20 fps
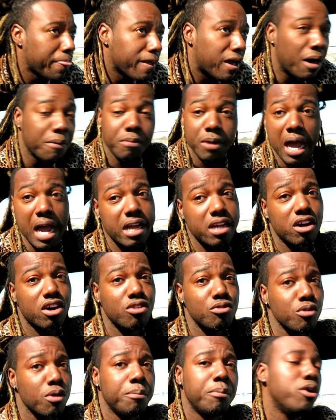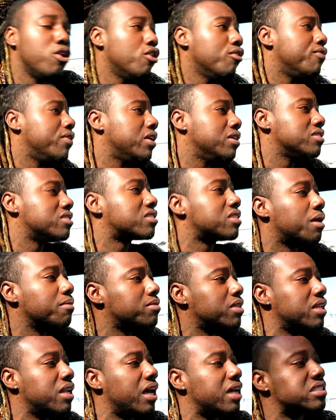I'm not gonna remove it.
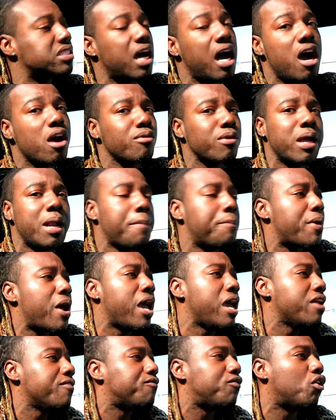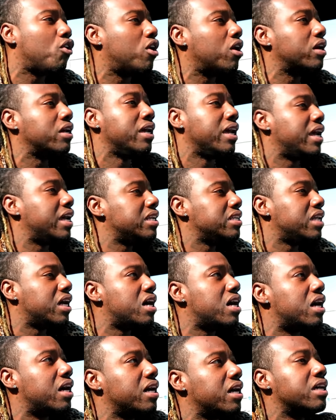Something that's already paid for and
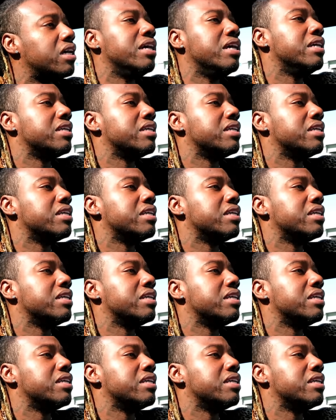done,